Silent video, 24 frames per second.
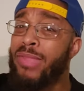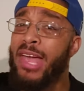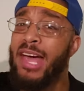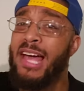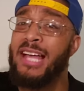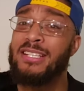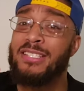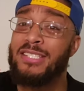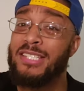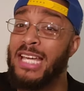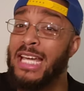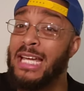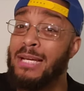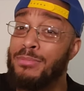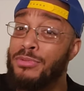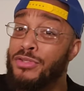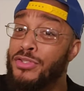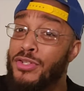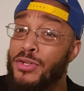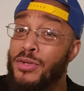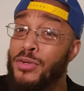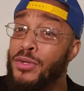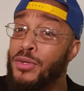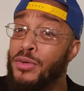That same
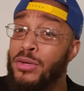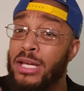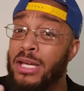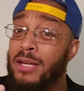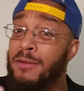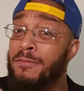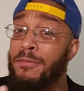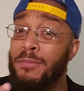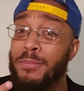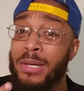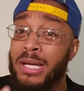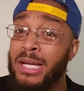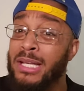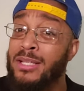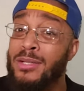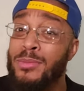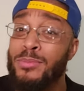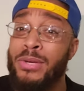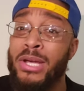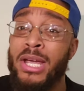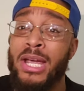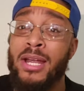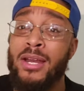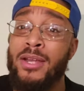chew you get from eating
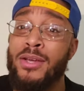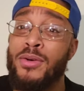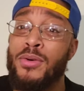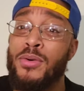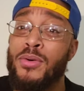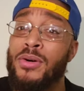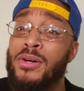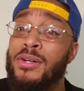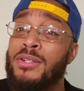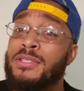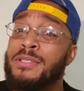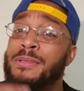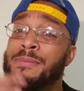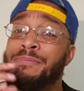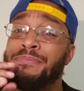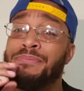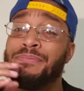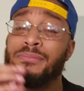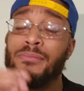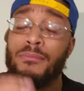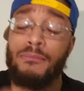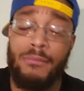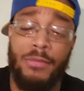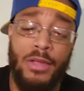them candy corns,
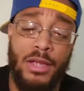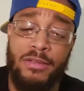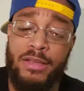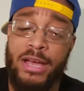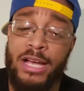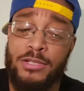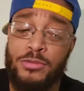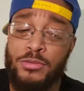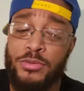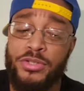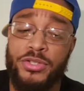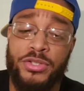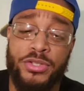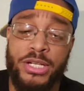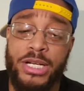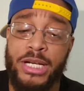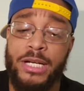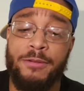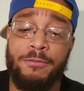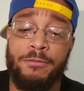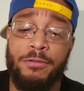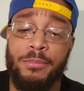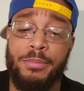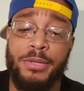that's what you're
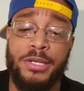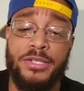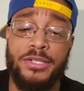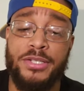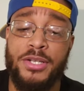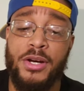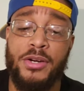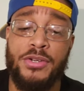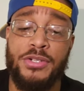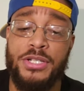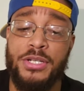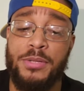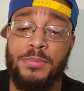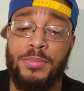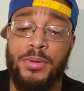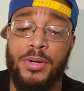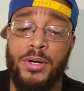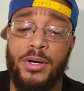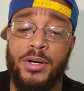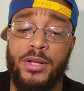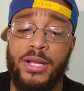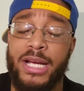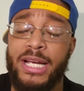getting from this Hershey bar.